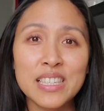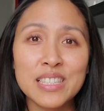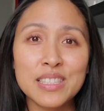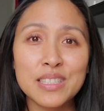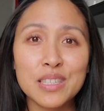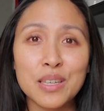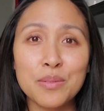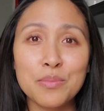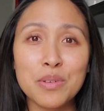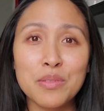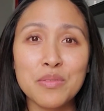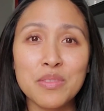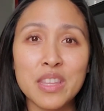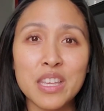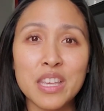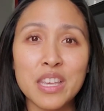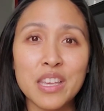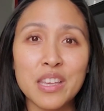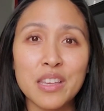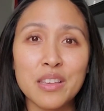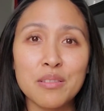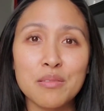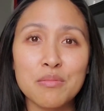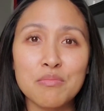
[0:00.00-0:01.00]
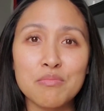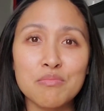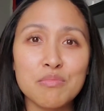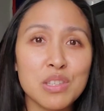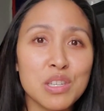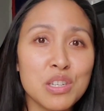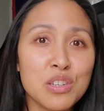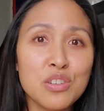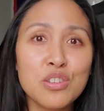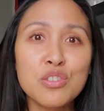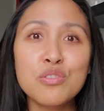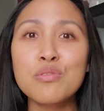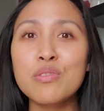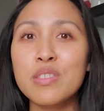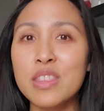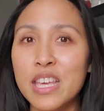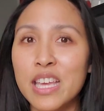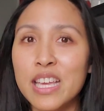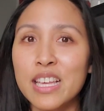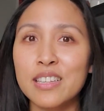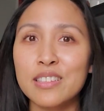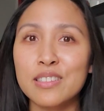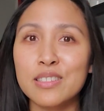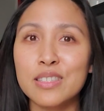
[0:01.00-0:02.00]
some of the new
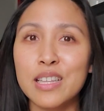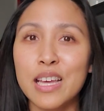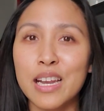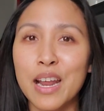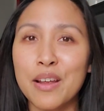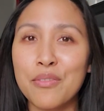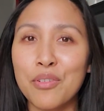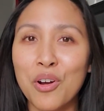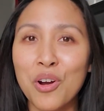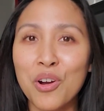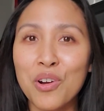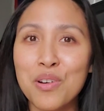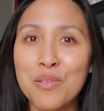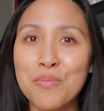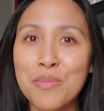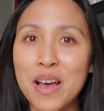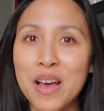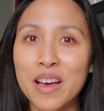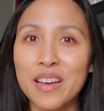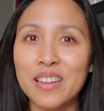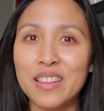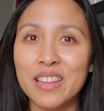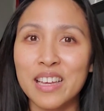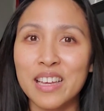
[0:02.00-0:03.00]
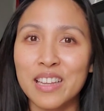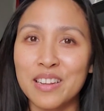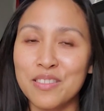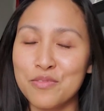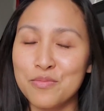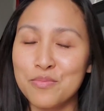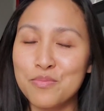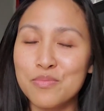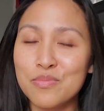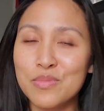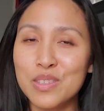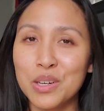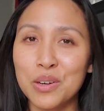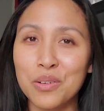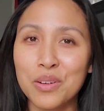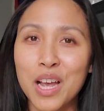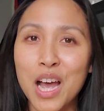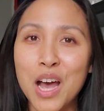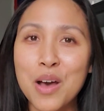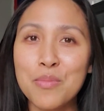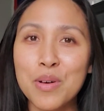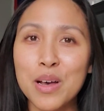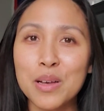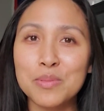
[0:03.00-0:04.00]
things that I've heard about that have you know
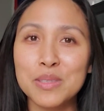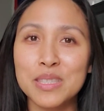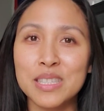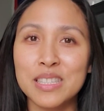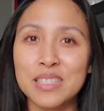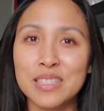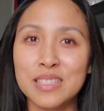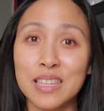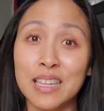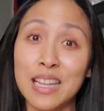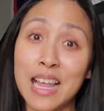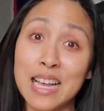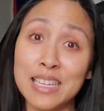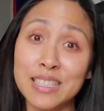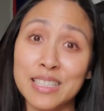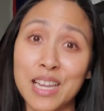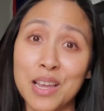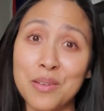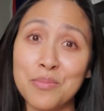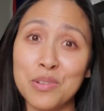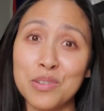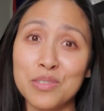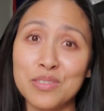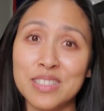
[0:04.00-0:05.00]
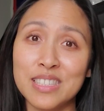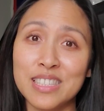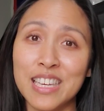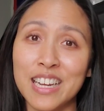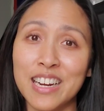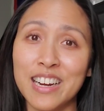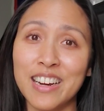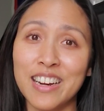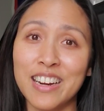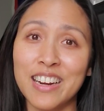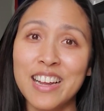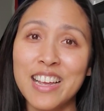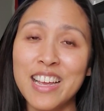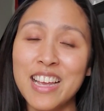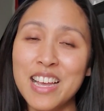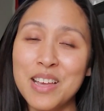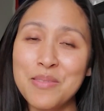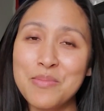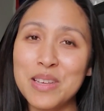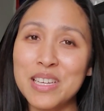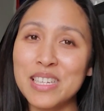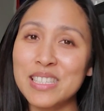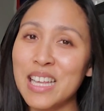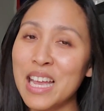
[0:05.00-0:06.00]
come up since the last time I was there
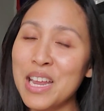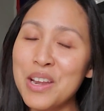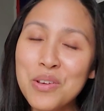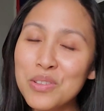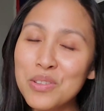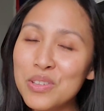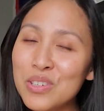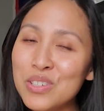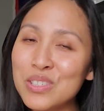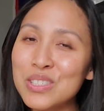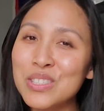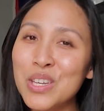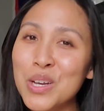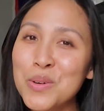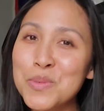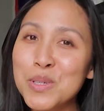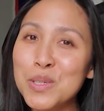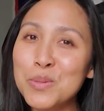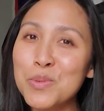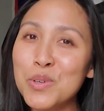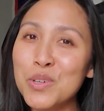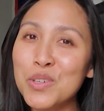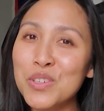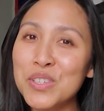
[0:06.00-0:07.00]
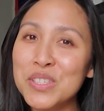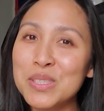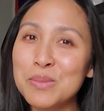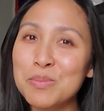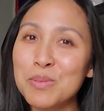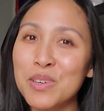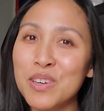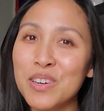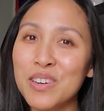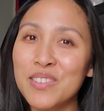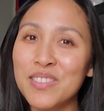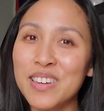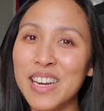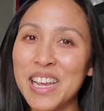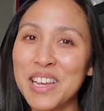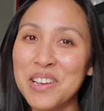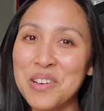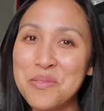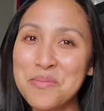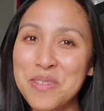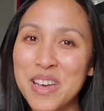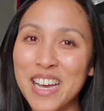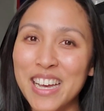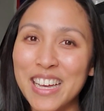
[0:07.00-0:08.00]
because I know there's so much more to explore when I go
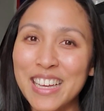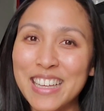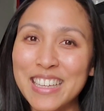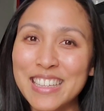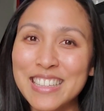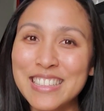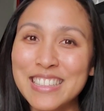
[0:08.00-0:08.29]
back.